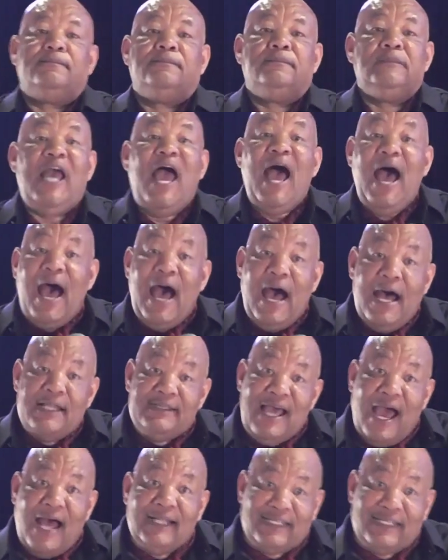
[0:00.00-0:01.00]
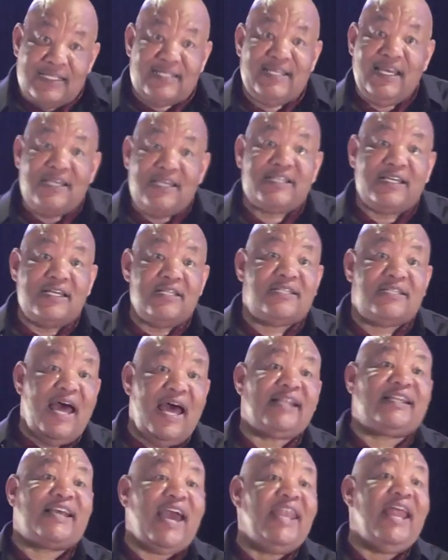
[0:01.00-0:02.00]
Yeah, there are decisions
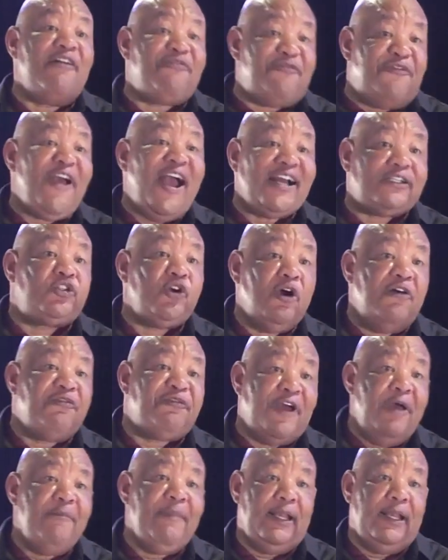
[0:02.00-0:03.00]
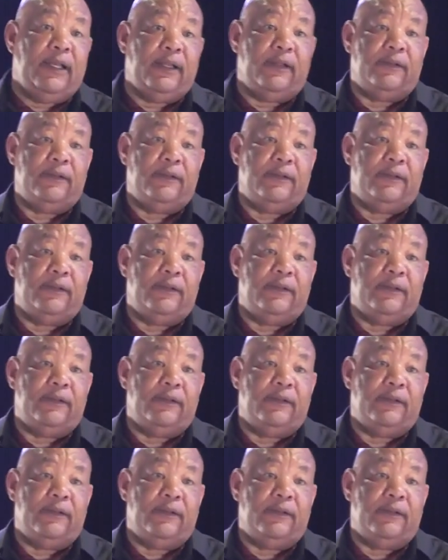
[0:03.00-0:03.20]
that can affect your family.